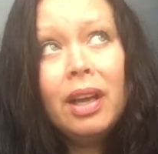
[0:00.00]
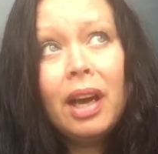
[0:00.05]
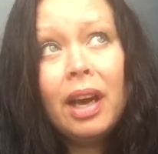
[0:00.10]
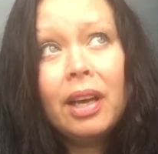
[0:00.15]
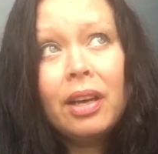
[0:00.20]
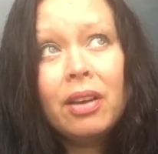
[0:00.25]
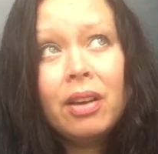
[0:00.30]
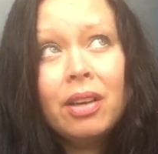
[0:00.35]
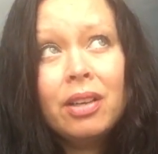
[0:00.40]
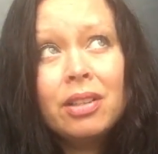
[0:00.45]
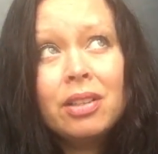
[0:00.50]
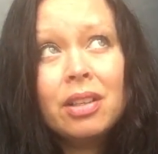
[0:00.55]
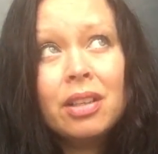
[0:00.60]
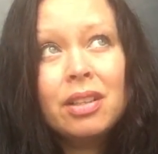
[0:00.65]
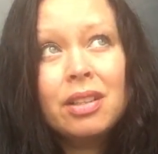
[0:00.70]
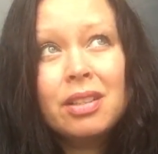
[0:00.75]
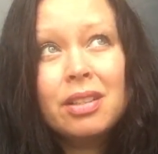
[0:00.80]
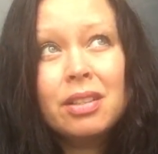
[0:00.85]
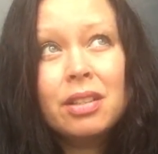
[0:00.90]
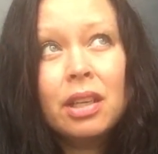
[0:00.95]
I can't
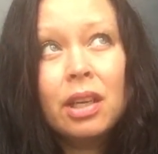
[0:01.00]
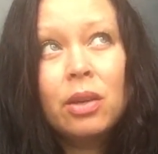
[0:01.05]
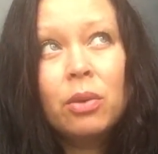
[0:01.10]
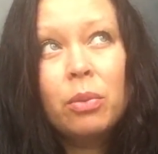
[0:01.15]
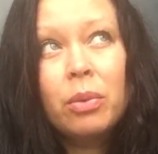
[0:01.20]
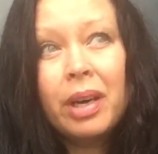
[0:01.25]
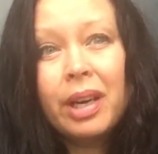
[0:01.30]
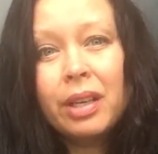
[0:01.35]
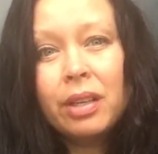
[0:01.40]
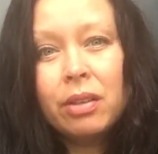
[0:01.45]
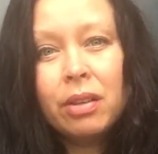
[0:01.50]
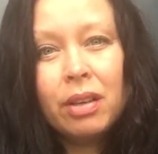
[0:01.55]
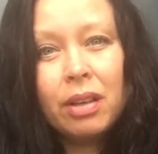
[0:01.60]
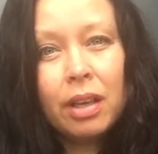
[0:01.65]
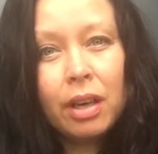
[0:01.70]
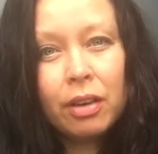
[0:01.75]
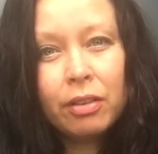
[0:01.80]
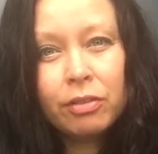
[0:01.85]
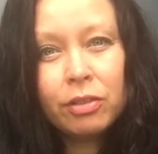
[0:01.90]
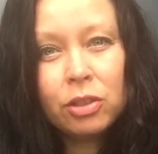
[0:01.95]
understand why you
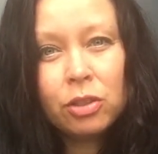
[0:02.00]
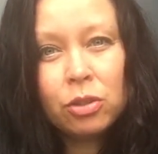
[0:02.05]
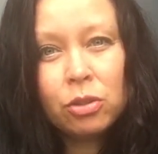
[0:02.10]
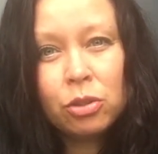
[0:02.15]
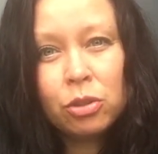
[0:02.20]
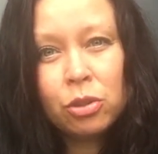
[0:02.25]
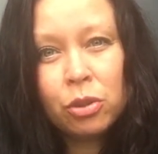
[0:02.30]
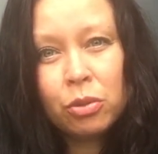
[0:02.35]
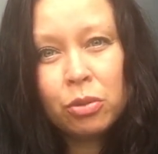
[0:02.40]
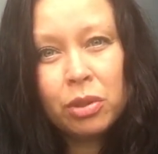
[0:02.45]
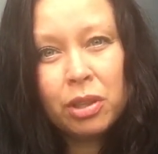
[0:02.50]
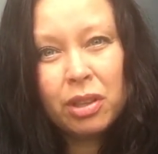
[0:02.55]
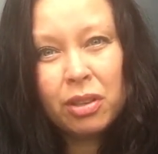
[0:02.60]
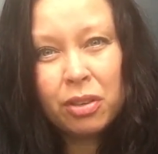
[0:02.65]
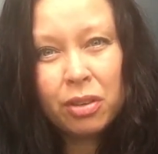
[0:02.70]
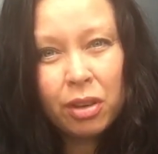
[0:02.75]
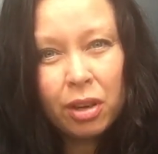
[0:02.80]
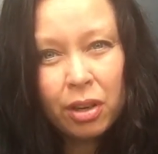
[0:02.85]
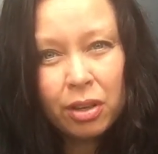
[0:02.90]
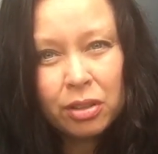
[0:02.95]
love to show the
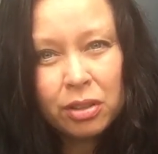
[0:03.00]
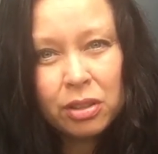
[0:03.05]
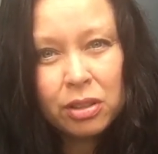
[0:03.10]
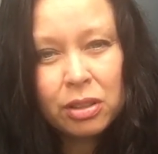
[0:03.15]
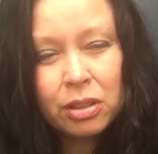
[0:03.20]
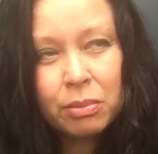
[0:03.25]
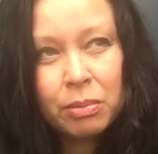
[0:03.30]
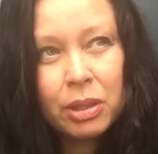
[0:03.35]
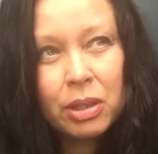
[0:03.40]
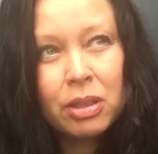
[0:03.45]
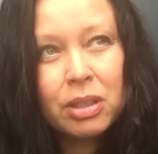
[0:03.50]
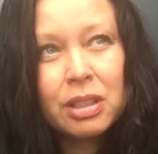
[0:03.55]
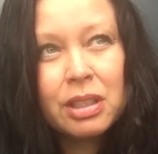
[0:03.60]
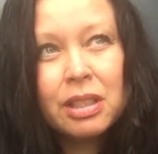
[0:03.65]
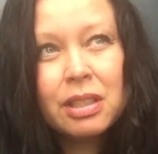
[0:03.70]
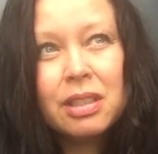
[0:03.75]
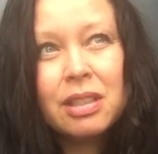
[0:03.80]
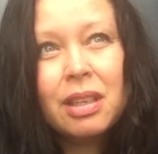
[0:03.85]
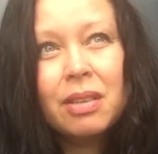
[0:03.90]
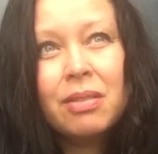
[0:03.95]
cross, because
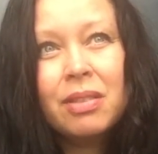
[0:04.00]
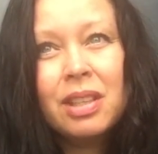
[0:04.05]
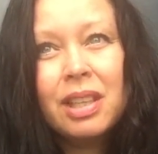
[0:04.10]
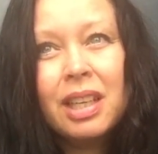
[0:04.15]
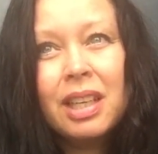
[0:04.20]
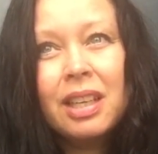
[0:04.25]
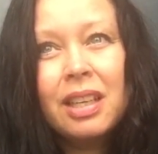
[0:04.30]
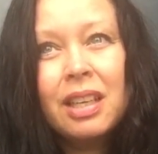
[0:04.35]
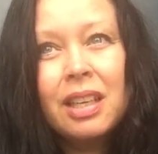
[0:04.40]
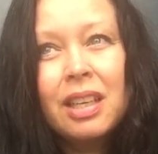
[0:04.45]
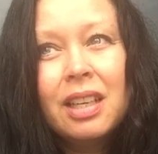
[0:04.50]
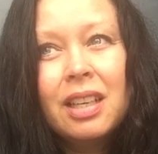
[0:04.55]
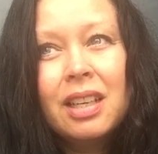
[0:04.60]
it's something